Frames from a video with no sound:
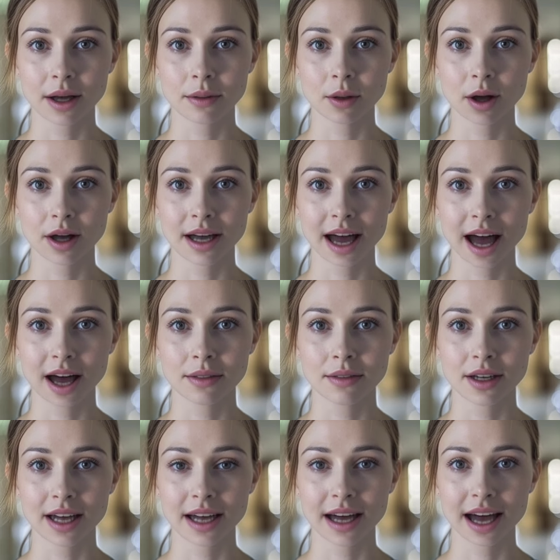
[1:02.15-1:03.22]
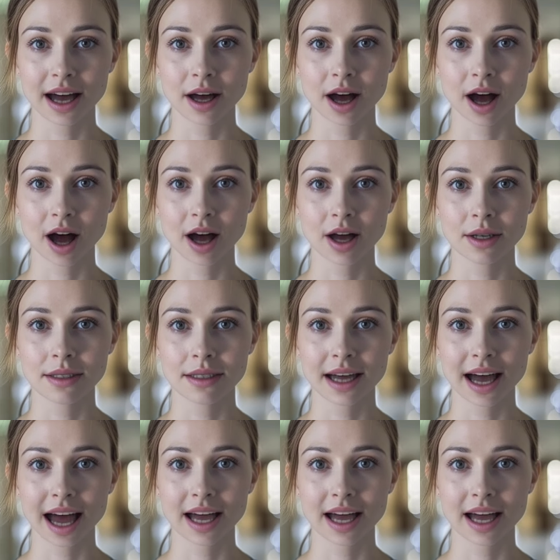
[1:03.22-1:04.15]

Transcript: avoiding caffeine and alcohol,